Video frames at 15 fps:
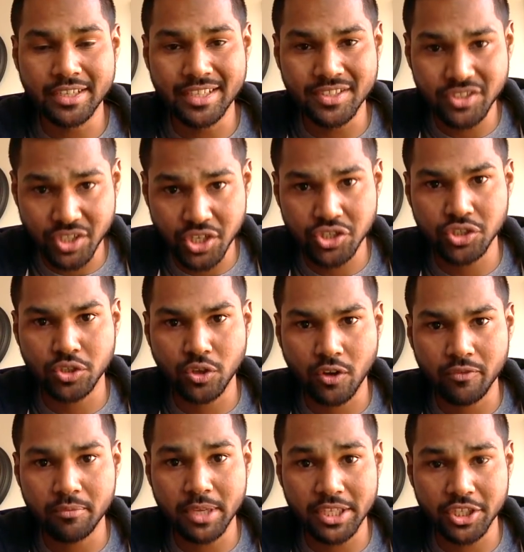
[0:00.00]
decision
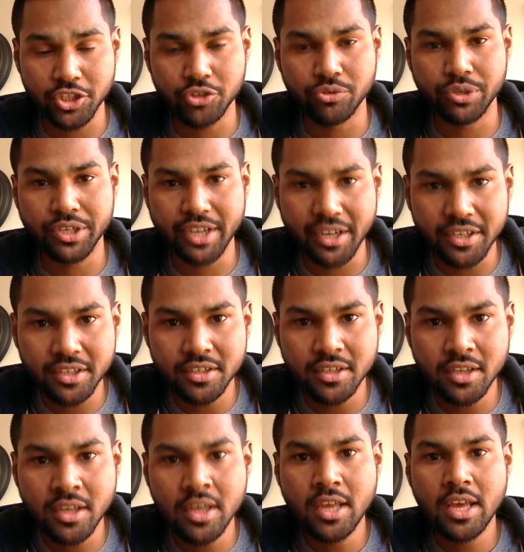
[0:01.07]
of making you redundant
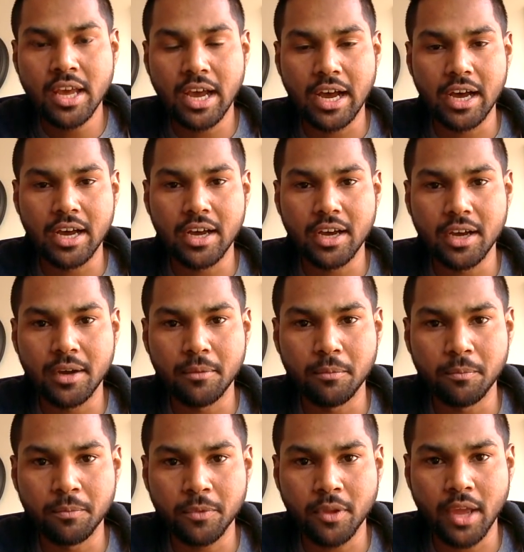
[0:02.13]

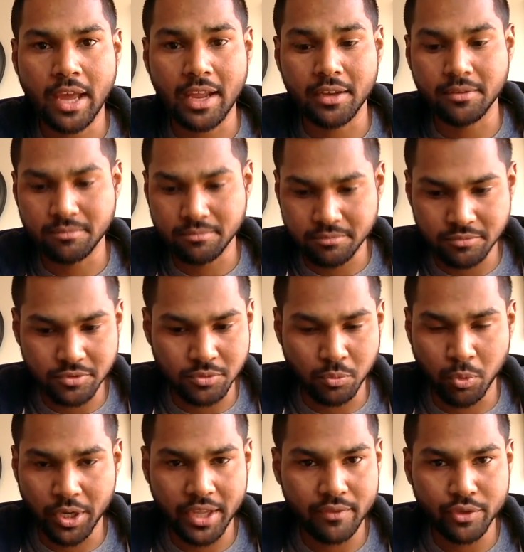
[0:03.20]
and
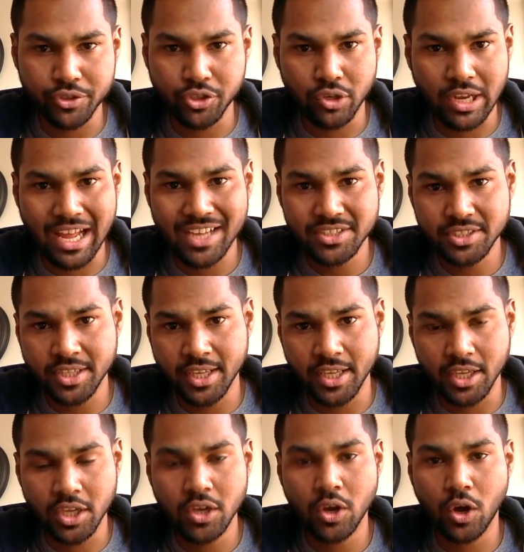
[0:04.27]
whatever your last
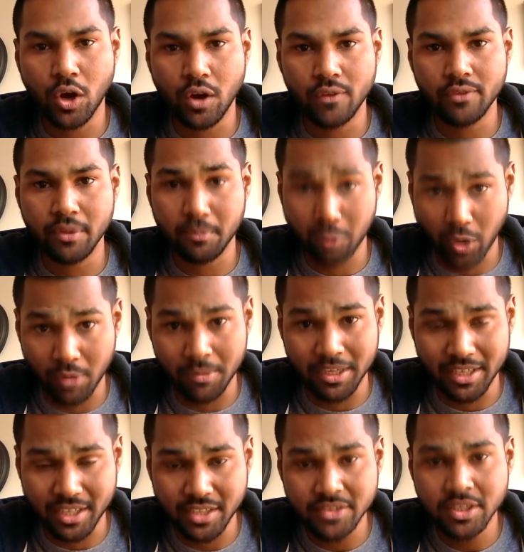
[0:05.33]
day of employment
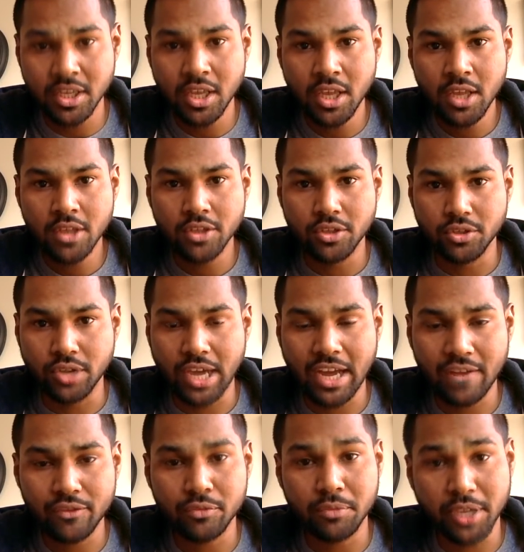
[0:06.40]
is, you
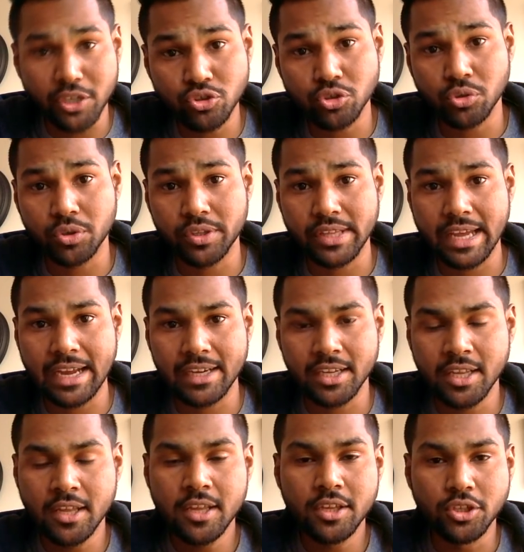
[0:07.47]
have to make sure that
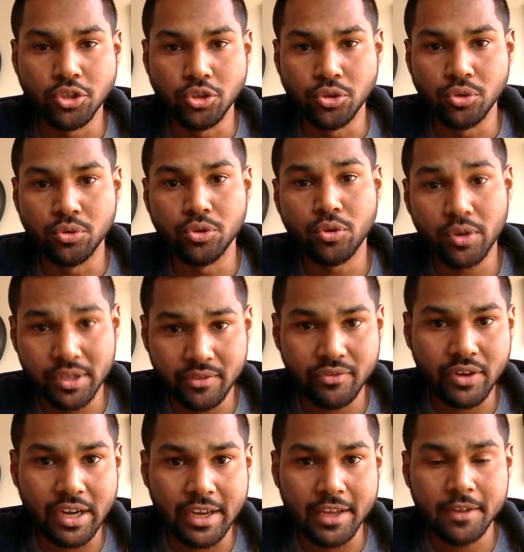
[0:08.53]
you
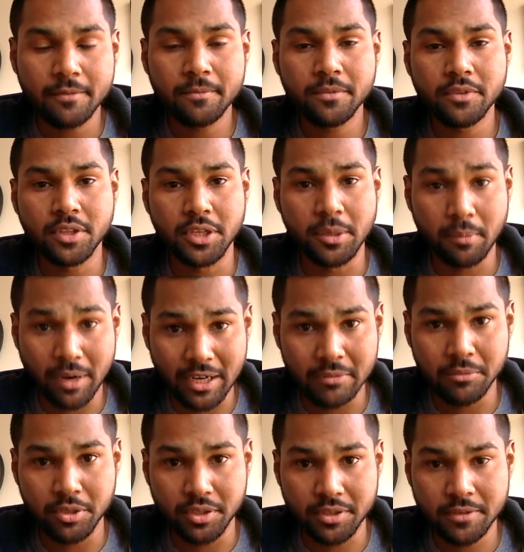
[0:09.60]
notify the
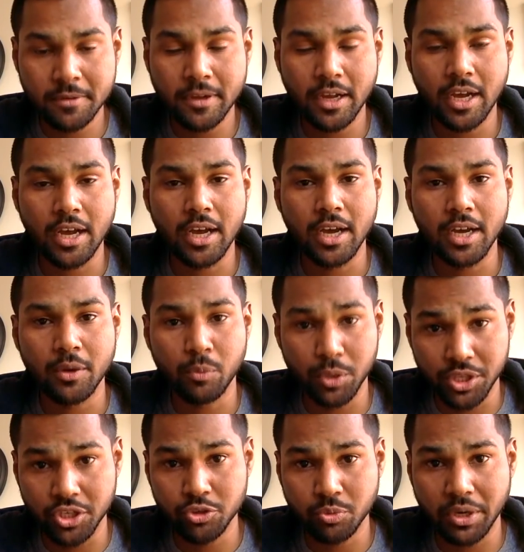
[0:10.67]
department
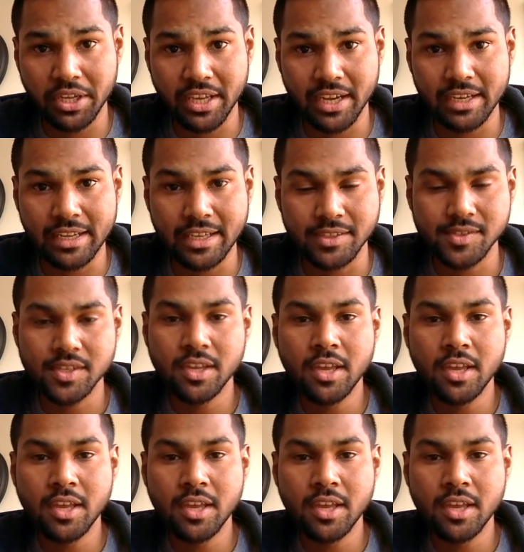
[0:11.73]
within 28 days.